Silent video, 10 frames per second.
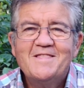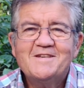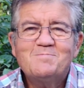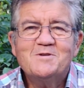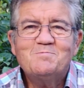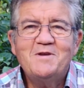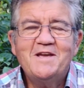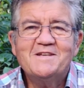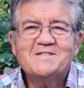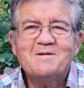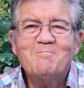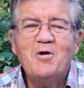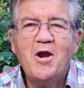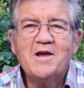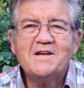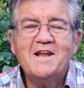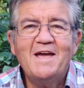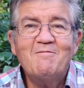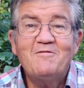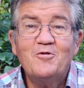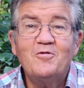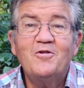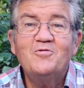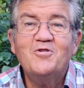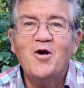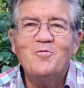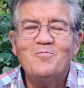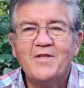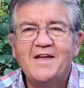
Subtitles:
This must be a symbolic name for Rome,